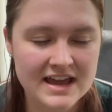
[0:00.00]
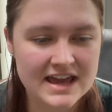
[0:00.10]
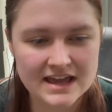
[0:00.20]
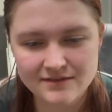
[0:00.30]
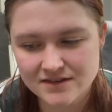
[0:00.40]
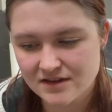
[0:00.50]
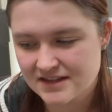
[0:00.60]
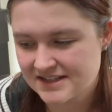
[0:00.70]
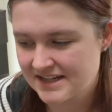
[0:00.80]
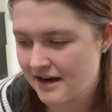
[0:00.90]
even though
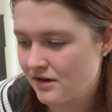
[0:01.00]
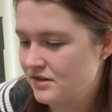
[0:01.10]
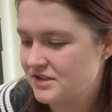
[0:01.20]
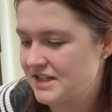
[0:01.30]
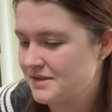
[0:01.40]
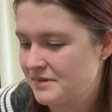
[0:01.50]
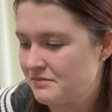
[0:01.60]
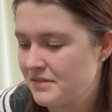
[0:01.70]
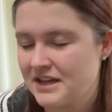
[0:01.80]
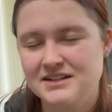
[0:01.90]
this technology has been
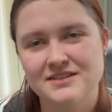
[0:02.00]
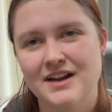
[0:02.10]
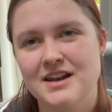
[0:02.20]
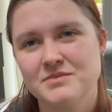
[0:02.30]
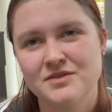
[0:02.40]
being developed